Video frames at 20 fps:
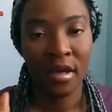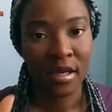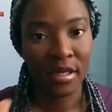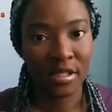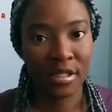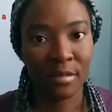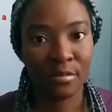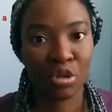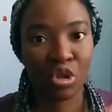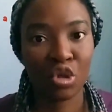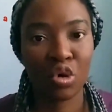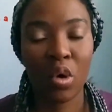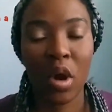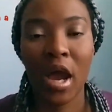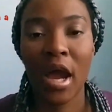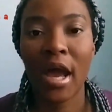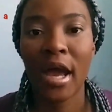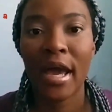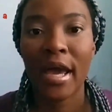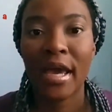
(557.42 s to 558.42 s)

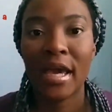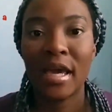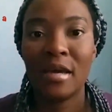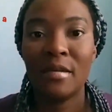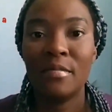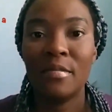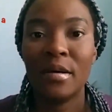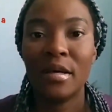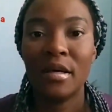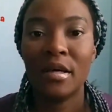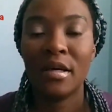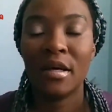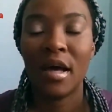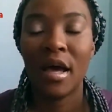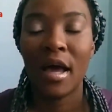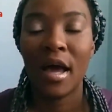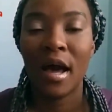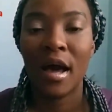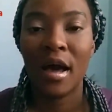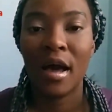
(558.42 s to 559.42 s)
subscribe.
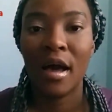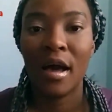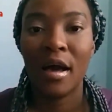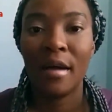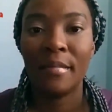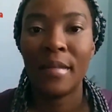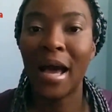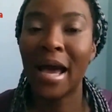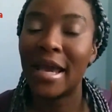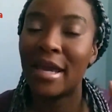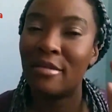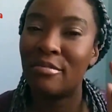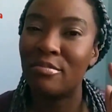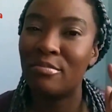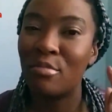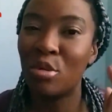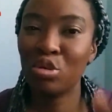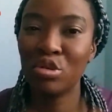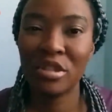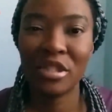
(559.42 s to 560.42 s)
I
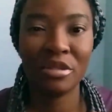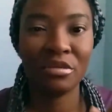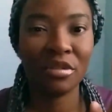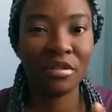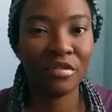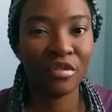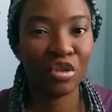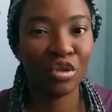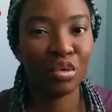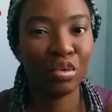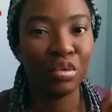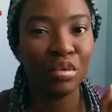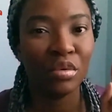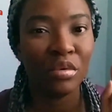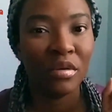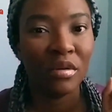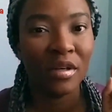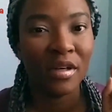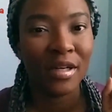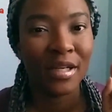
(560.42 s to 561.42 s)
mostly
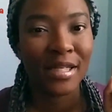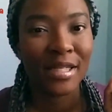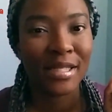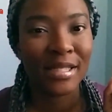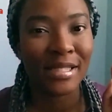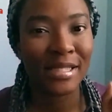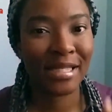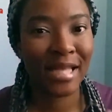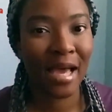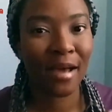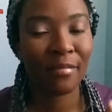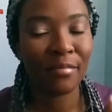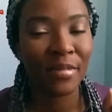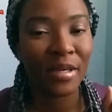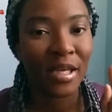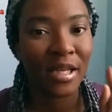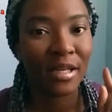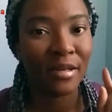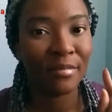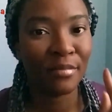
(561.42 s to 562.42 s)
review
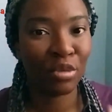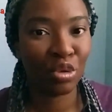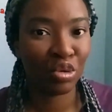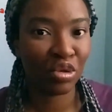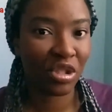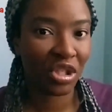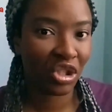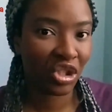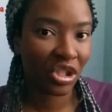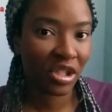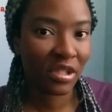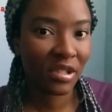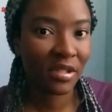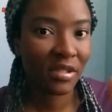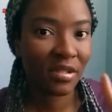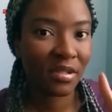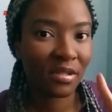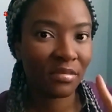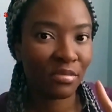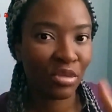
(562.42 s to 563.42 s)
Zambian
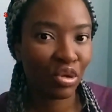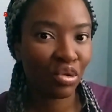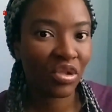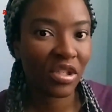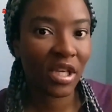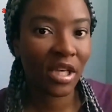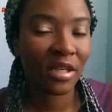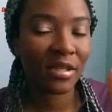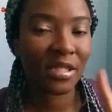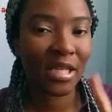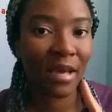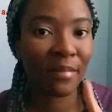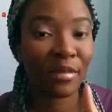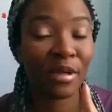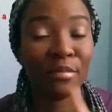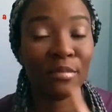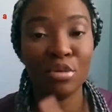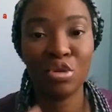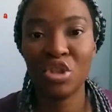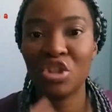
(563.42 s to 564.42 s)
musicians' music,
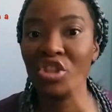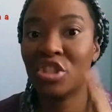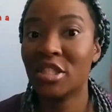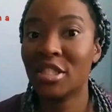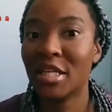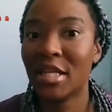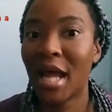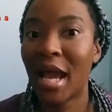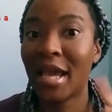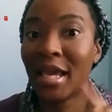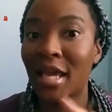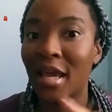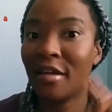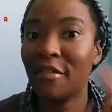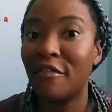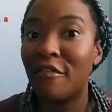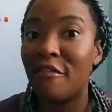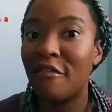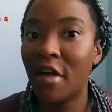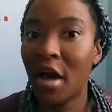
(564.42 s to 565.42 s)
Zambian musicians that I
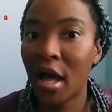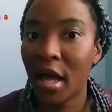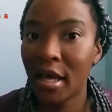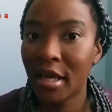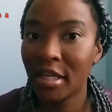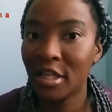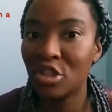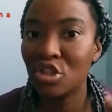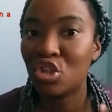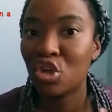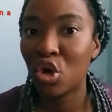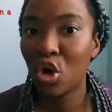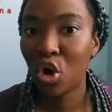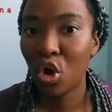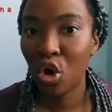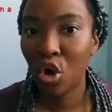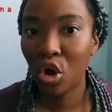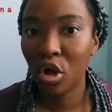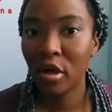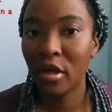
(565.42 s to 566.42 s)
can find
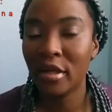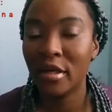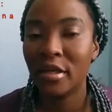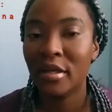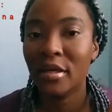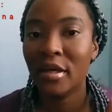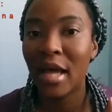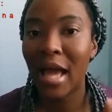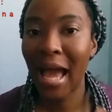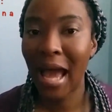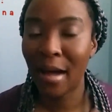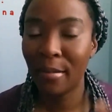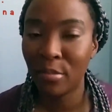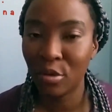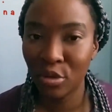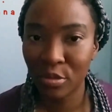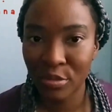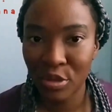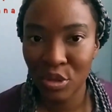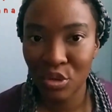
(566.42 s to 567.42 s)
on
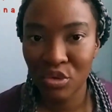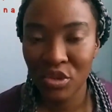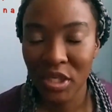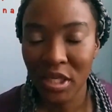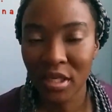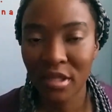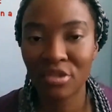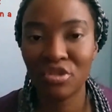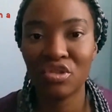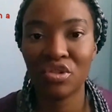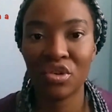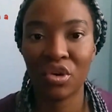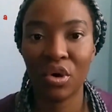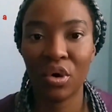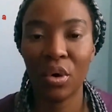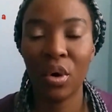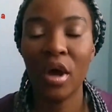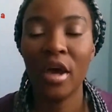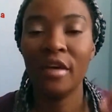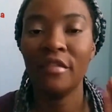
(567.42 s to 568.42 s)
Apple Music.
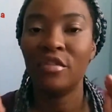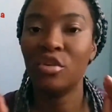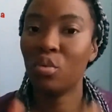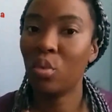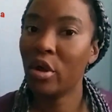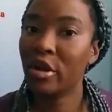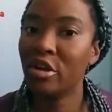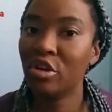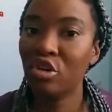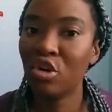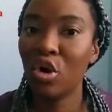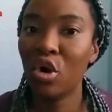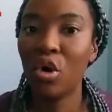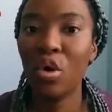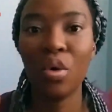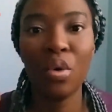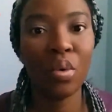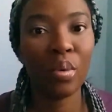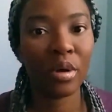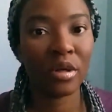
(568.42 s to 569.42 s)
So if you want to
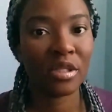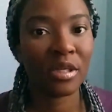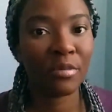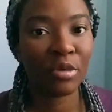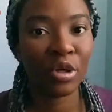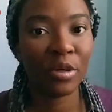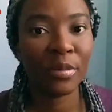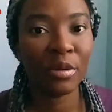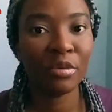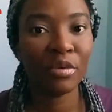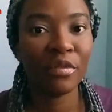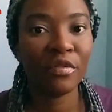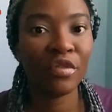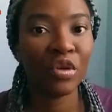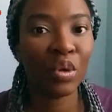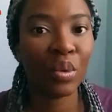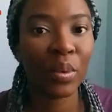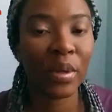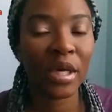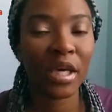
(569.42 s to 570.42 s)
know who else I'm going to be
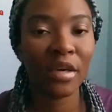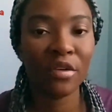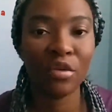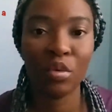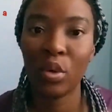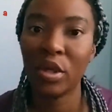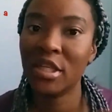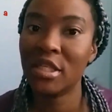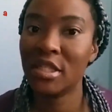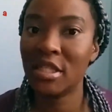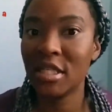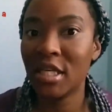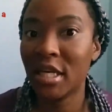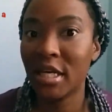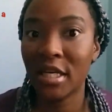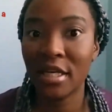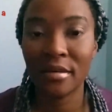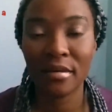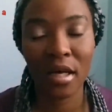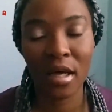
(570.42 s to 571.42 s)
reviewing, you want to see
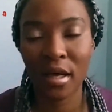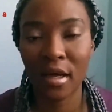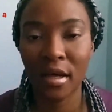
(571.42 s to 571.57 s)
and